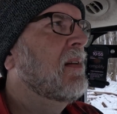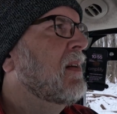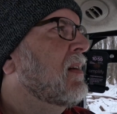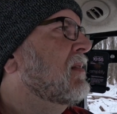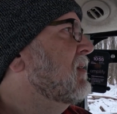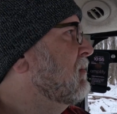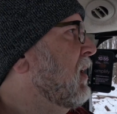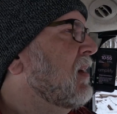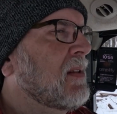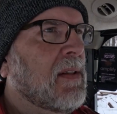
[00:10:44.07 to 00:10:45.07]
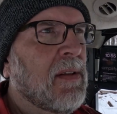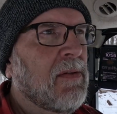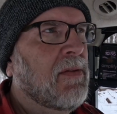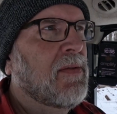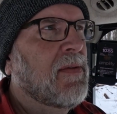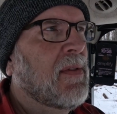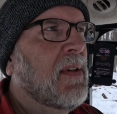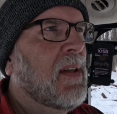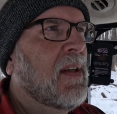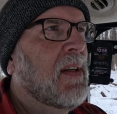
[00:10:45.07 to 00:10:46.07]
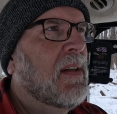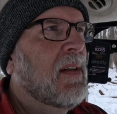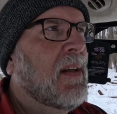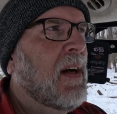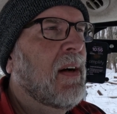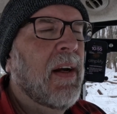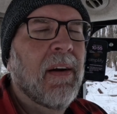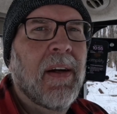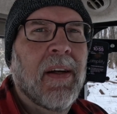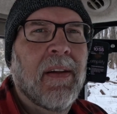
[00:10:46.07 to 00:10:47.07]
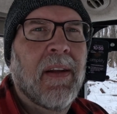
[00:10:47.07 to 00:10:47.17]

There are some parts of our area